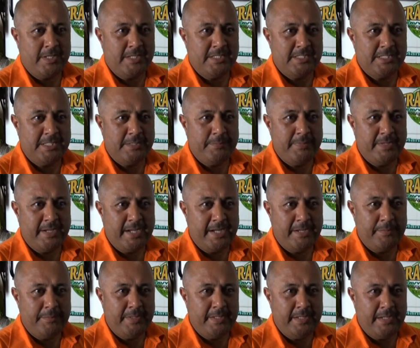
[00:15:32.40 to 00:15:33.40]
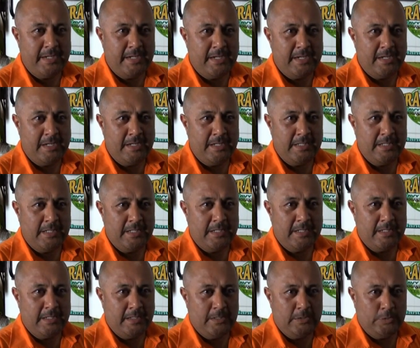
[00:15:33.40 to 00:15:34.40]
you can see behind me are
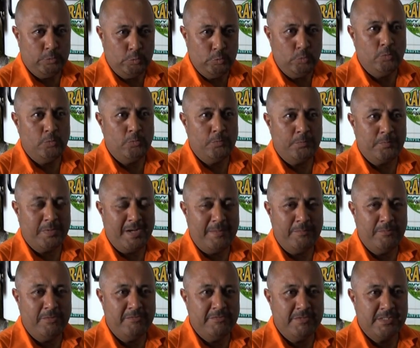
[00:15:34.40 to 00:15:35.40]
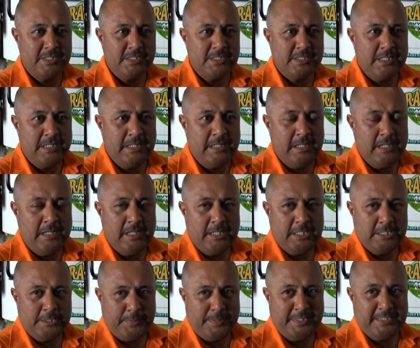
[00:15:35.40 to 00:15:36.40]
two prime movers,
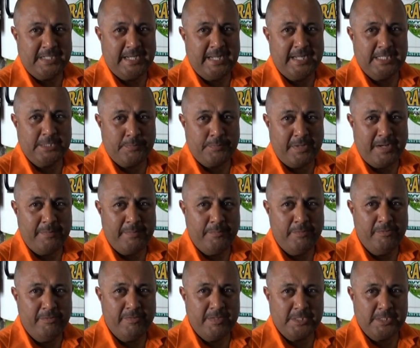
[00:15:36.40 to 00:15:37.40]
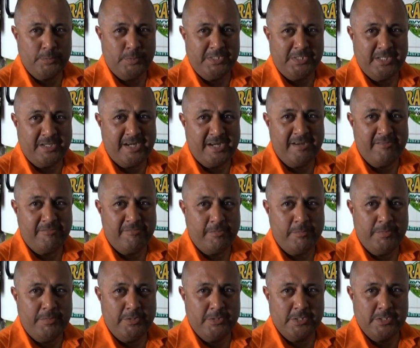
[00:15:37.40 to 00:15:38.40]
specialized prime movers, which arrived
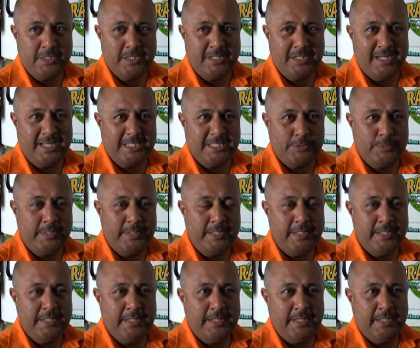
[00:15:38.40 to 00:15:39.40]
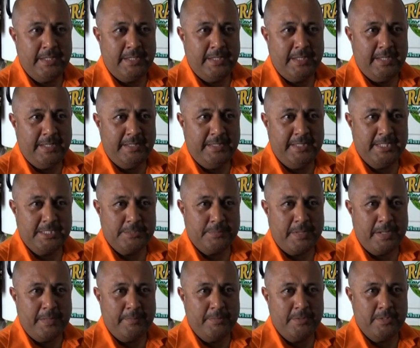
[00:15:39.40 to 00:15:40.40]
from New Zealand last week. And these
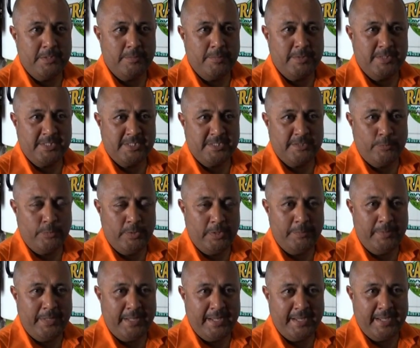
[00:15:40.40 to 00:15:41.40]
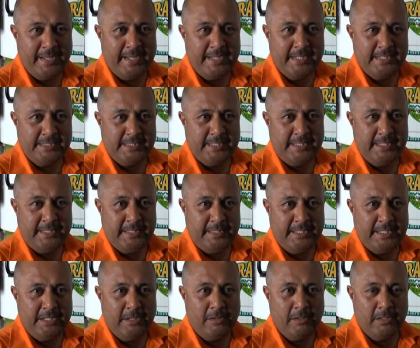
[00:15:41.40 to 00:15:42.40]
prime movers will be engaged in
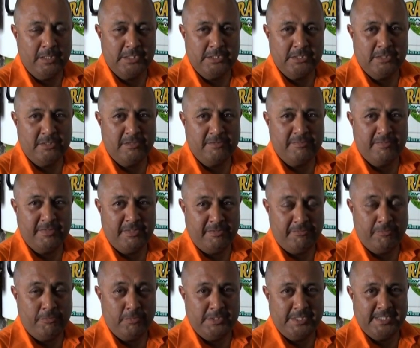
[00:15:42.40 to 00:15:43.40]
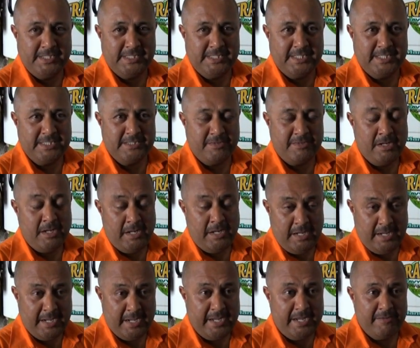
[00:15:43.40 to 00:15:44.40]
the haulage of the four gensets,
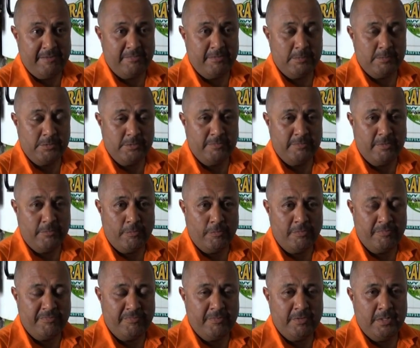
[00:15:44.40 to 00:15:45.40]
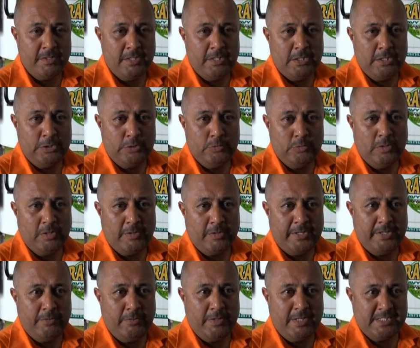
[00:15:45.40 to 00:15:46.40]
again from Suva Wharf to our
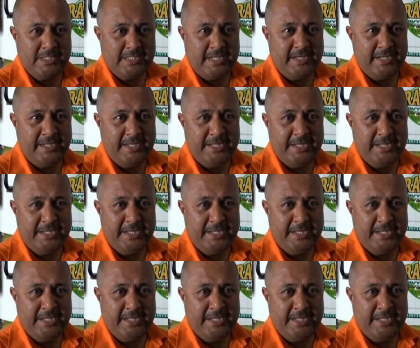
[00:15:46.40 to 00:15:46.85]
Kinoya site.